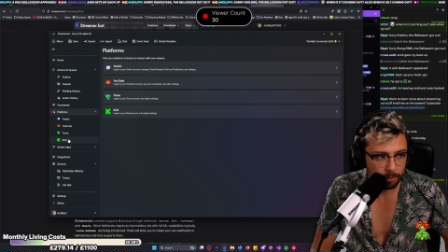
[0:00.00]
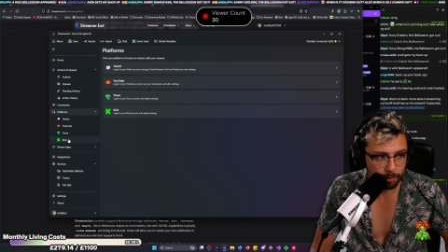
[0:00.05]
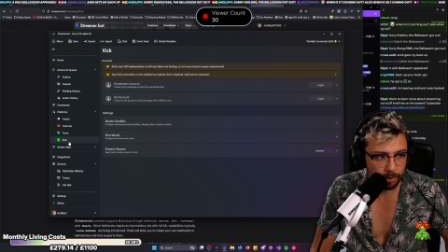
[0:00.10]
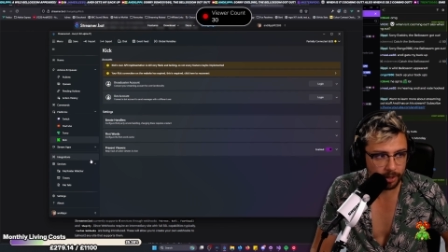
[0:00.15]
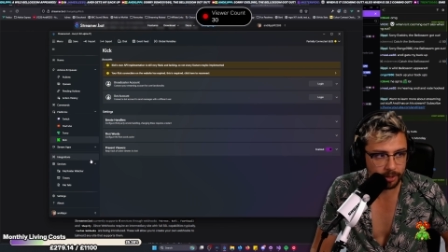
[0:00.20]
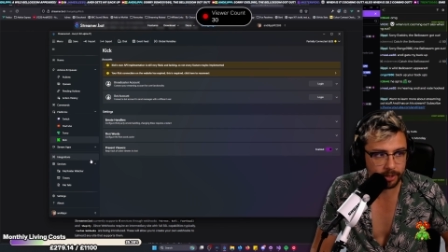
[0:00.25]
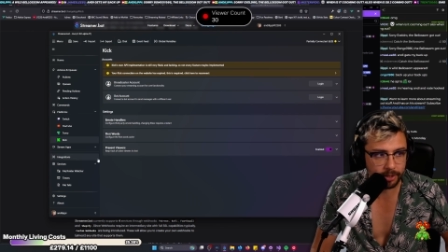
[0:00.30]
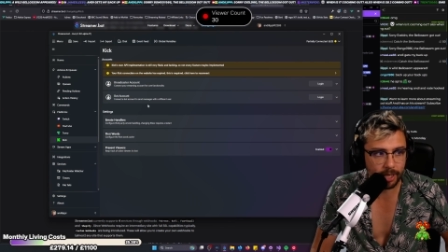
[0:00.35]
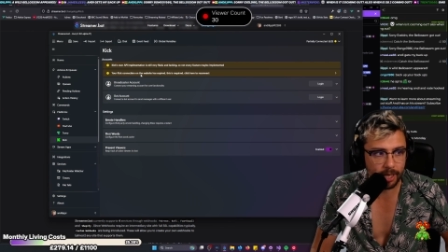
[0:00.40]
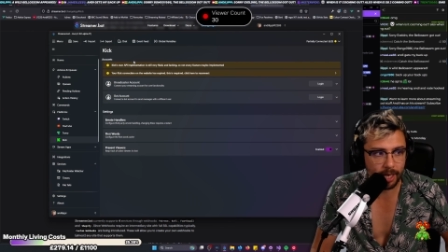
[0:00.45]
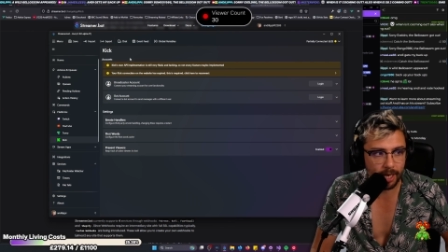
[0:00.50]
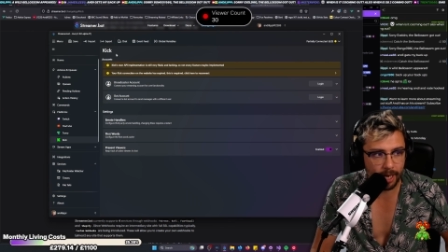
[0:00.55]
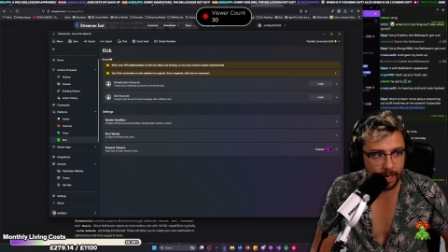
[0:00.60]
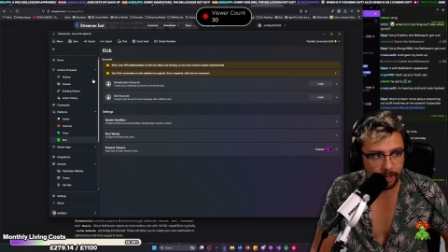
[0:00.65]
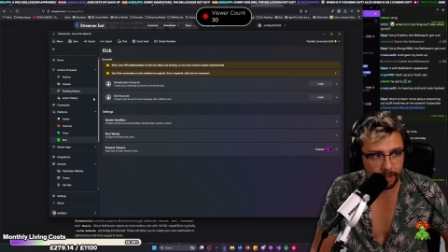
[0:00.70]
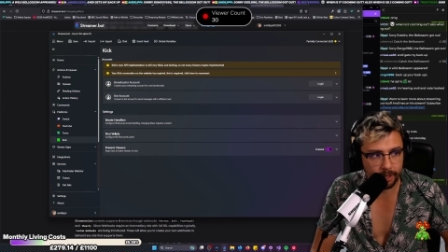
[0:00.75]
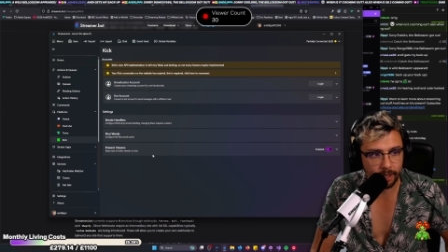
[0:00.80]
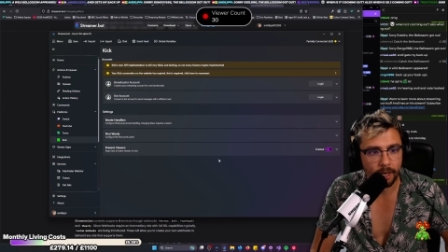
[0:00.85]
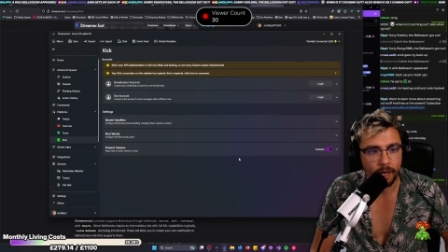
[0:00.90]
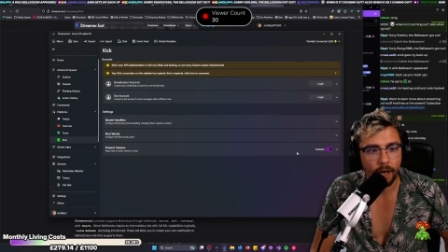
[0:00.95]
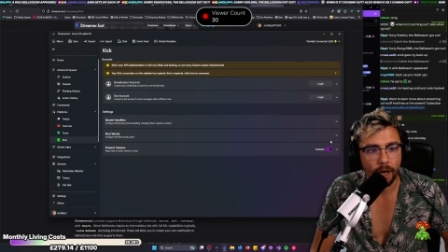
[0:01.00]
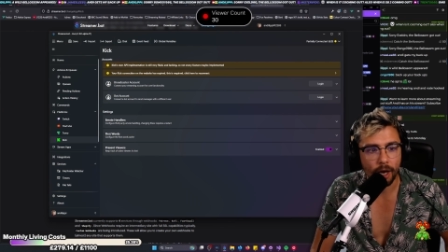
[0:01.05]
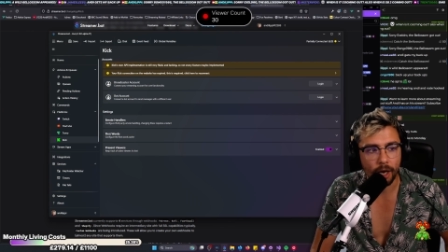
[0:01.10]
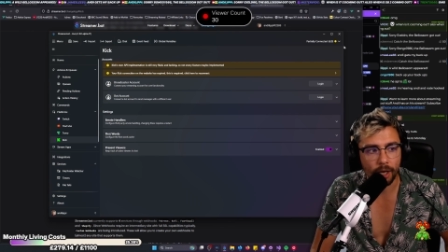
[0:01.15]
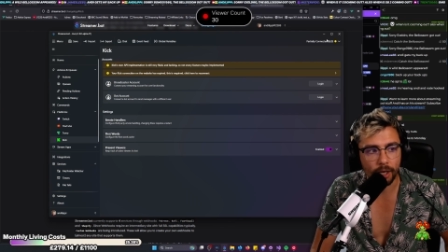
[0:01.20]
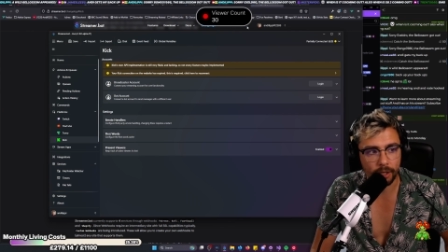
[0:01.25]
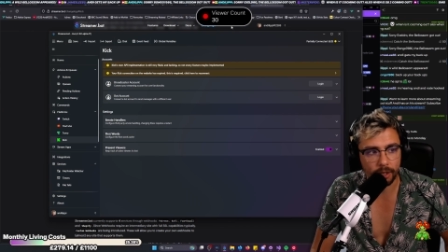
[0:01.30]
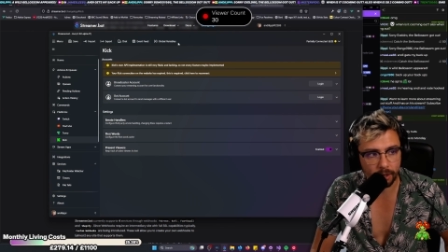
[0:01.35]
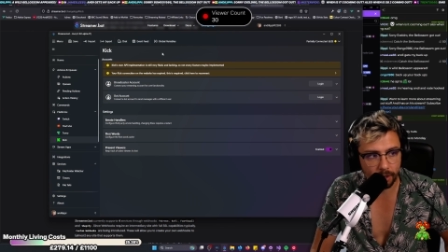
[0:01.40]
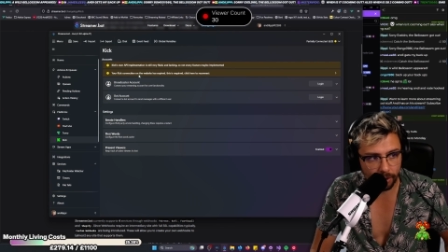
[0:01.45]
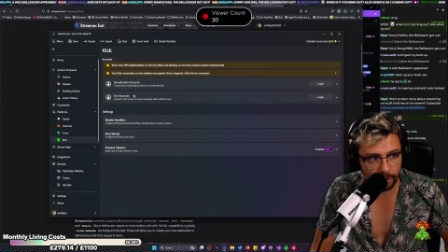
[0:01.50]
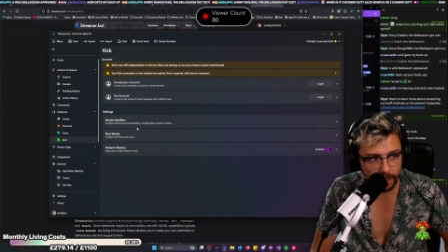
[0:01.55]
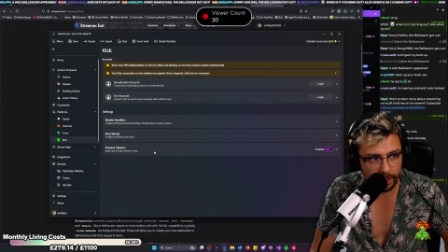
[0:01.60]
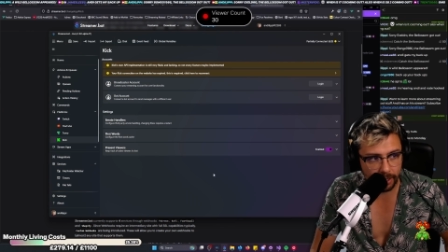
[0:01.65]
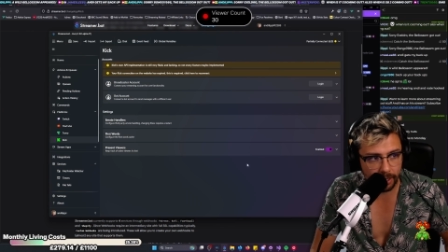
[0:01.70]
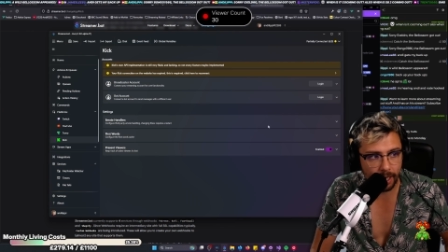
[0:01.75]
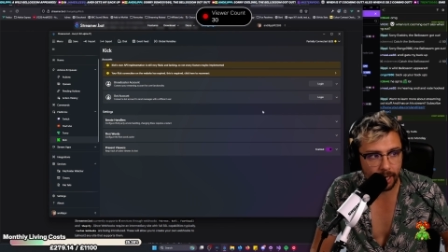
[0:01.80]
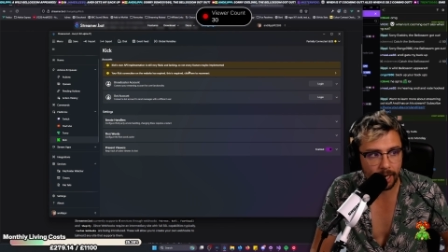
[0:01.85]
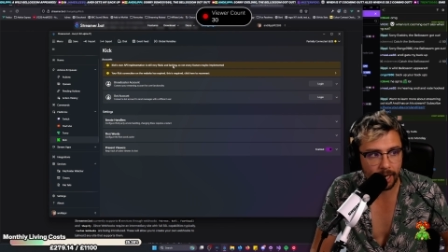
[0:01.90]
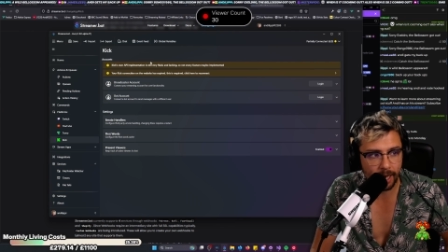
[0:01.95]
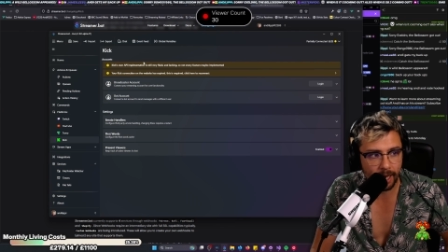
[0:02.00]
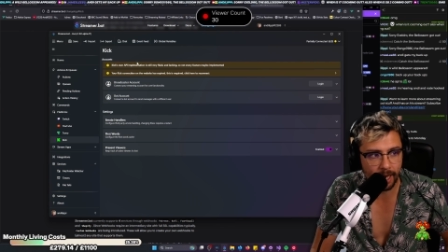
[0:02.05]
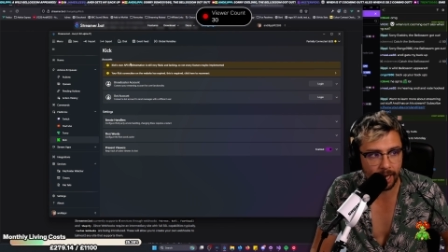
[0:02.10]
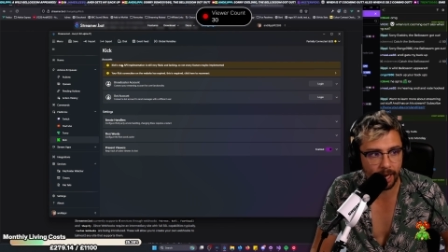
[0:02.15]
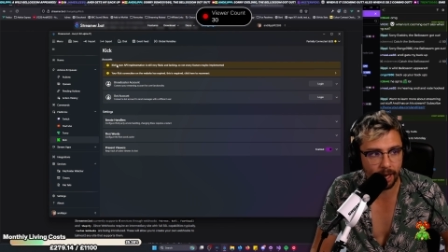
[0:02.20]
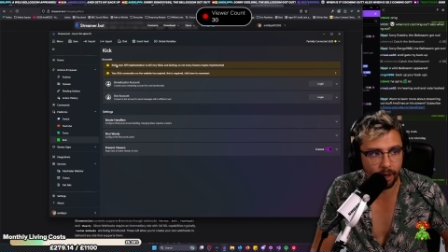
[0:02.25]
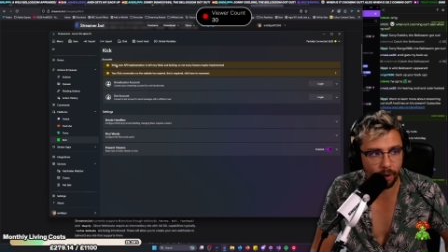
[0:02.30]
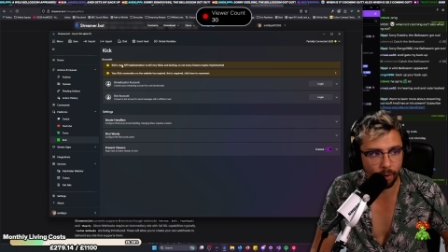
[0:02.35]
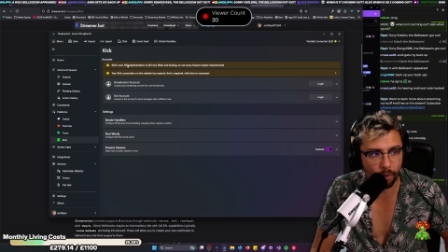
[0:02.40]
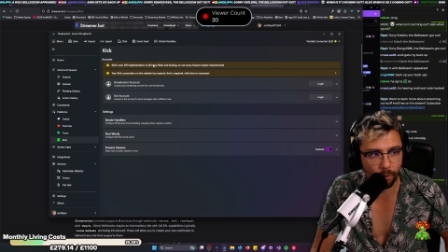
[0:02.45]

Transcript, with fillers: Press Kick and log in here.